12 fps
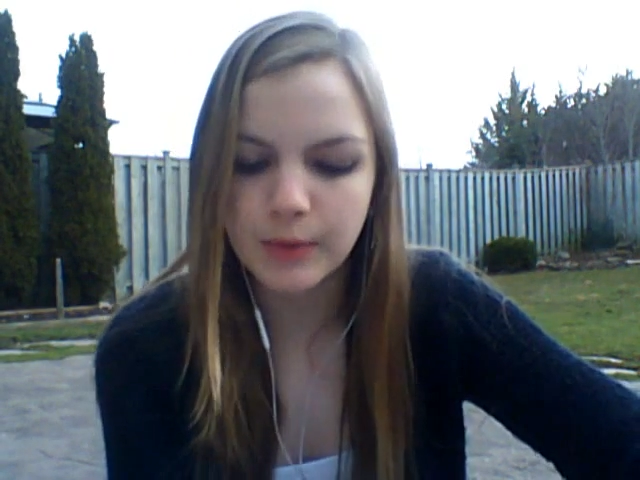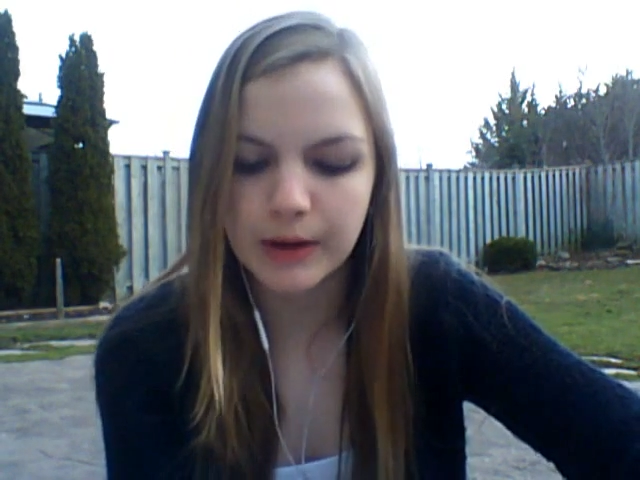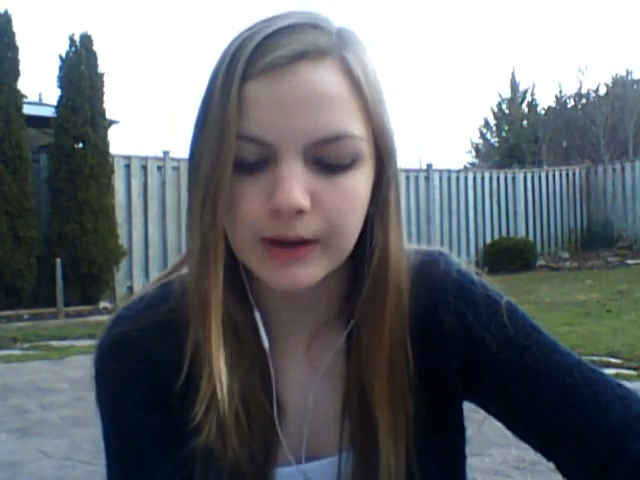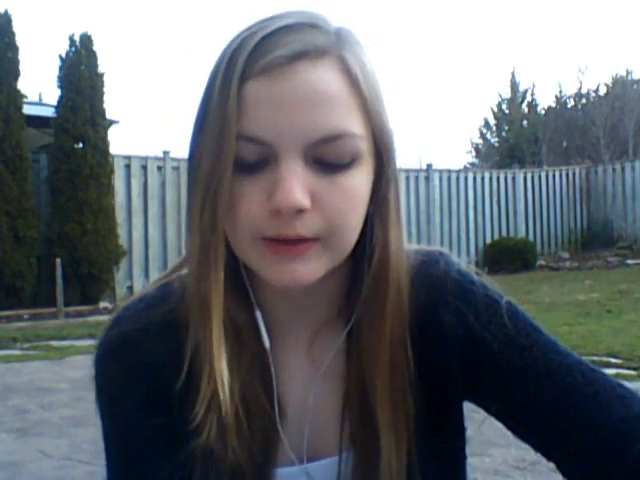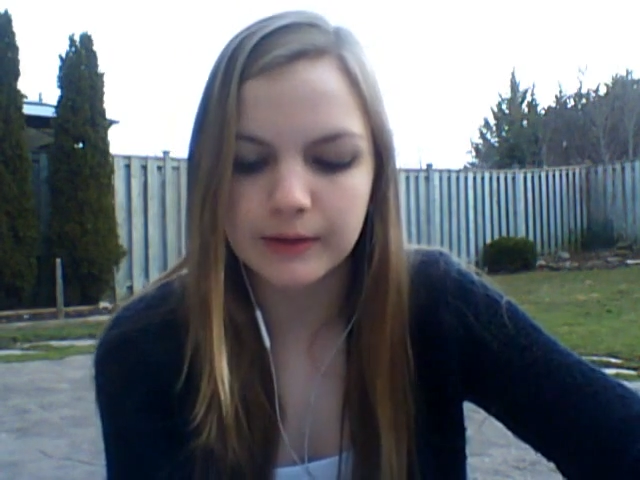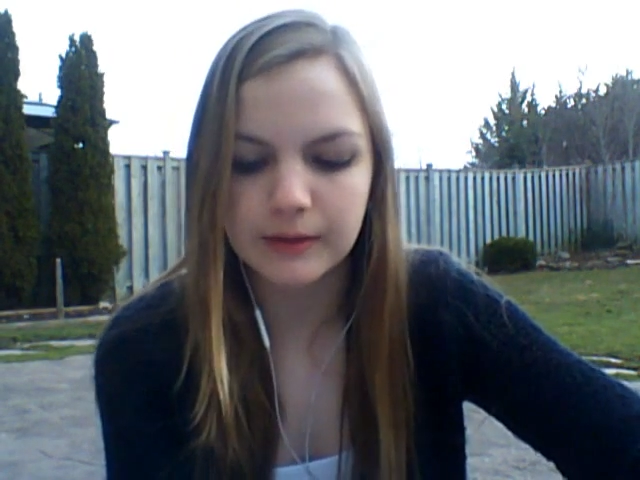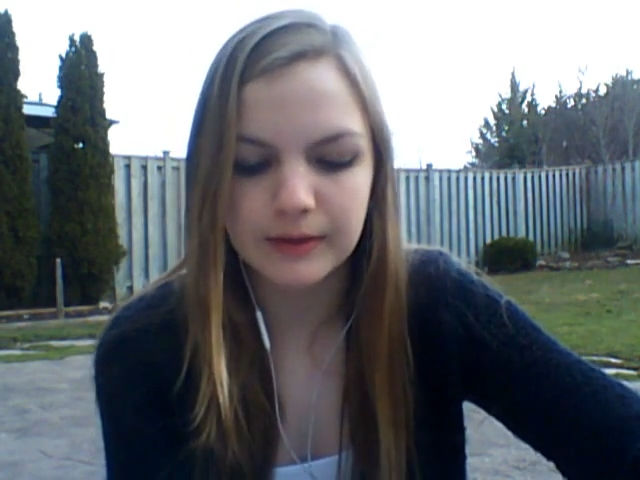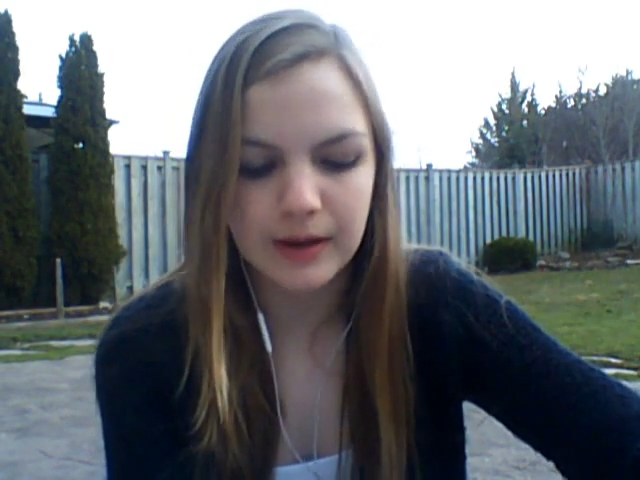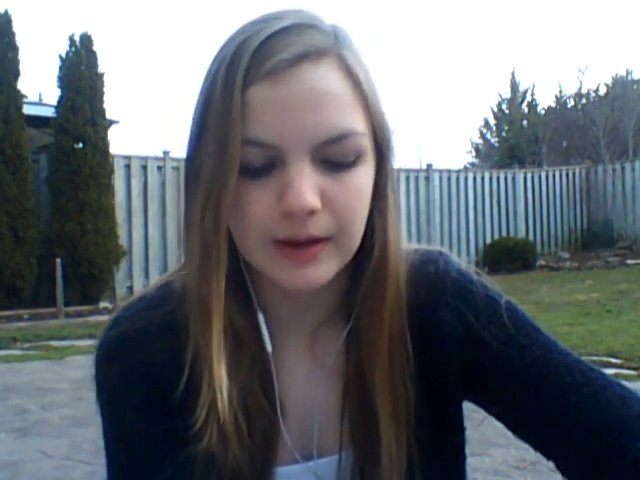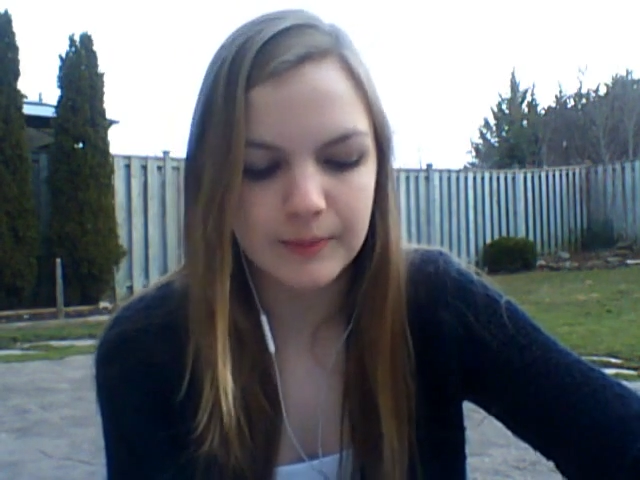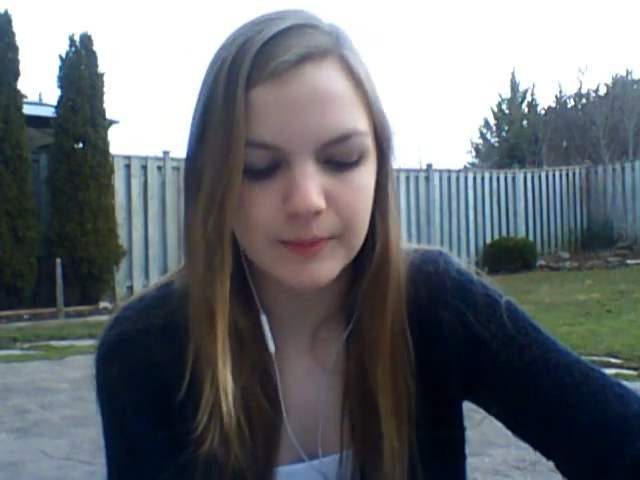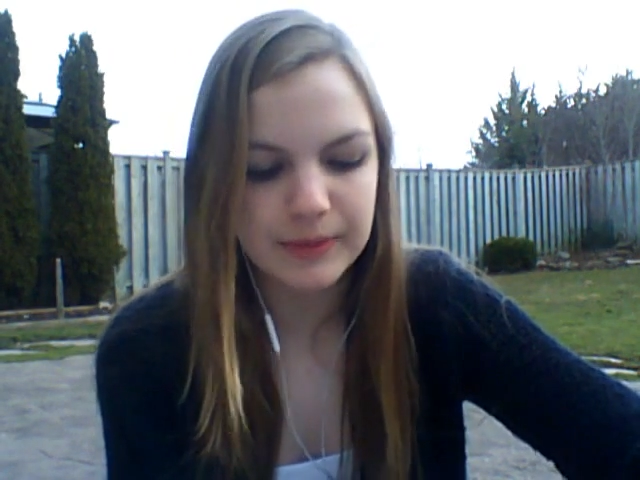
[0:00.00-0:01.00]
but it's the
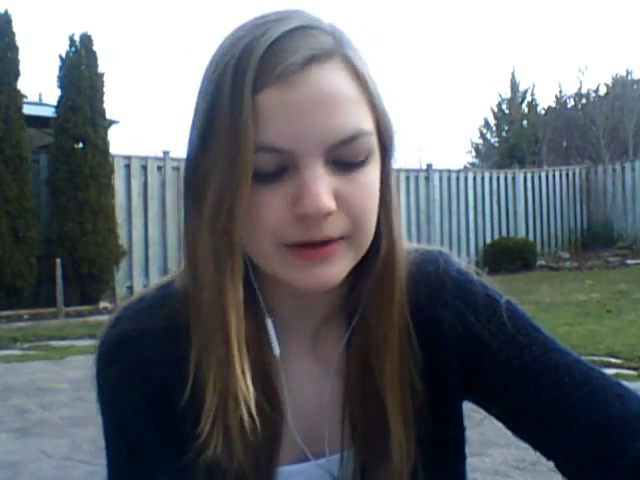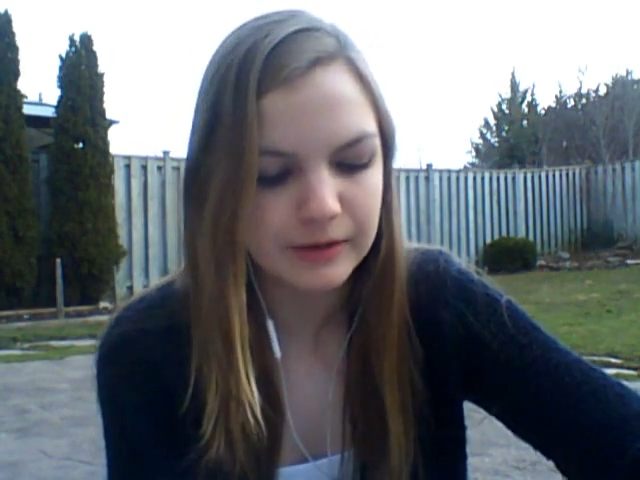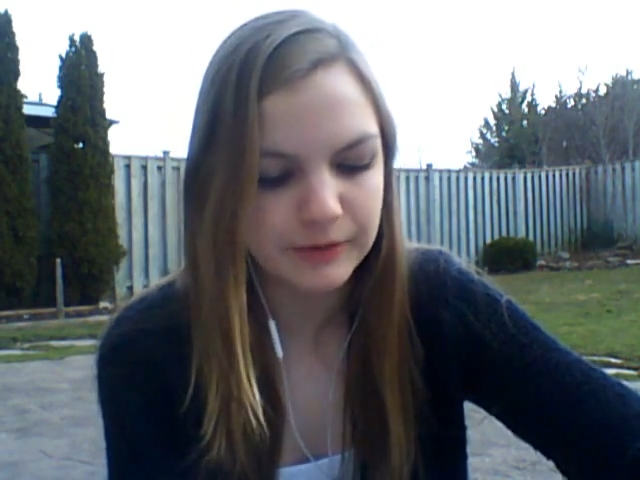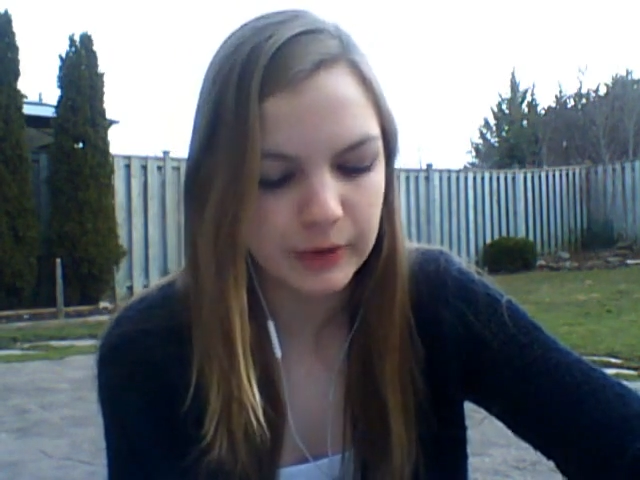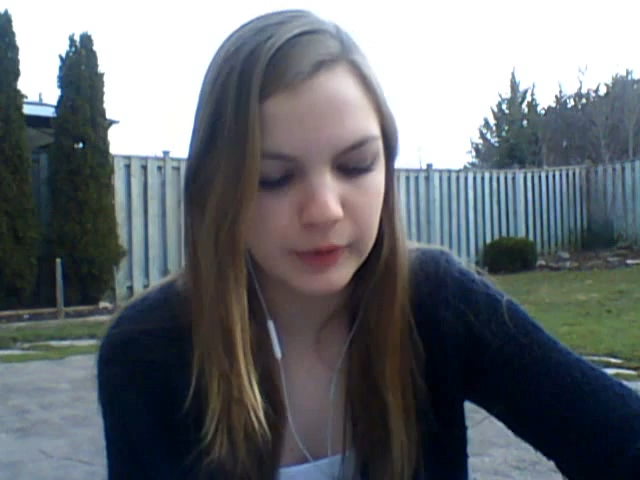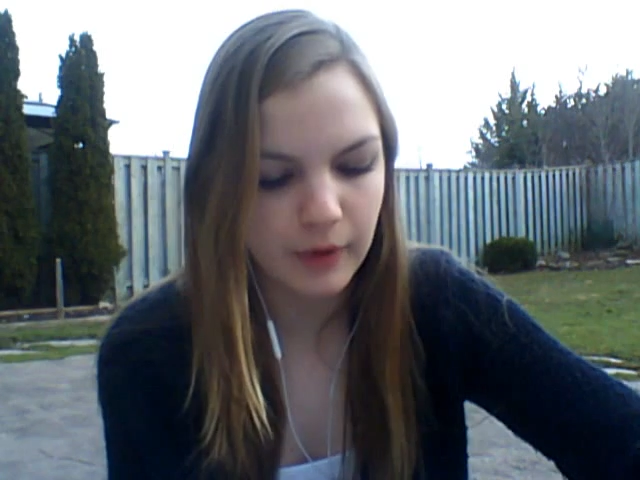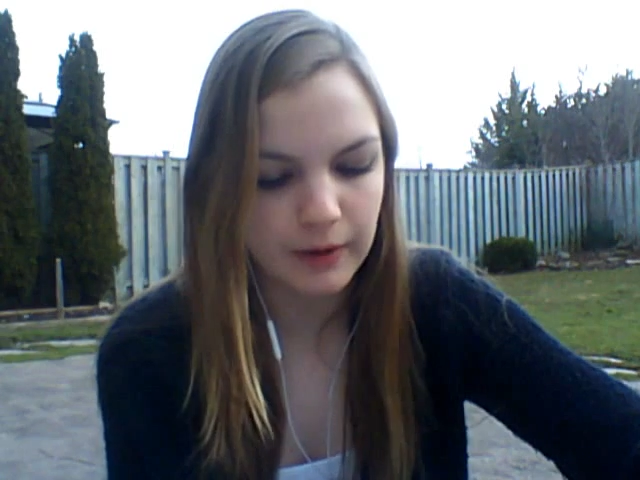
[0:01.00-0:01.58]
temptation of doing